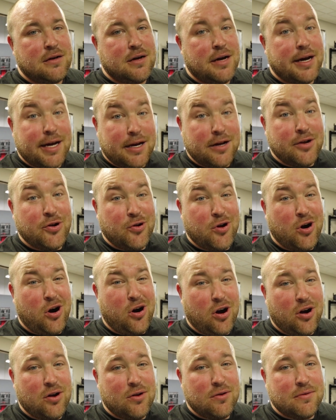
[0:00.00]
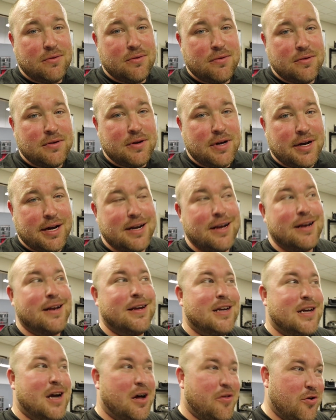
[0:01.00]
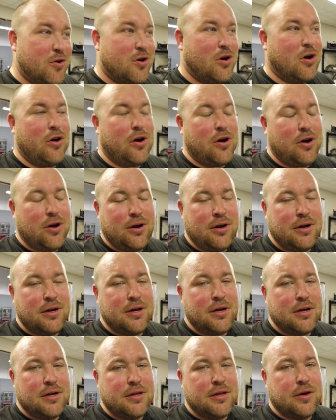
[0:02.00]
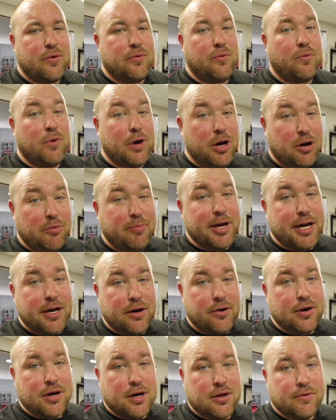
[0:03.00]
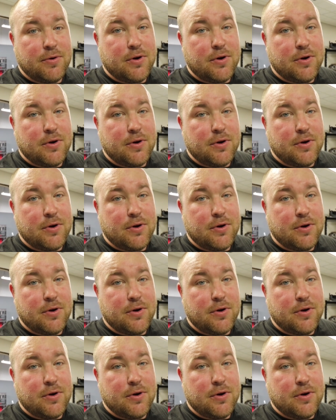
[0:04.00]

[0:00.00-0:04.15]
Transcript: I got a new car. I got another car that will be going on the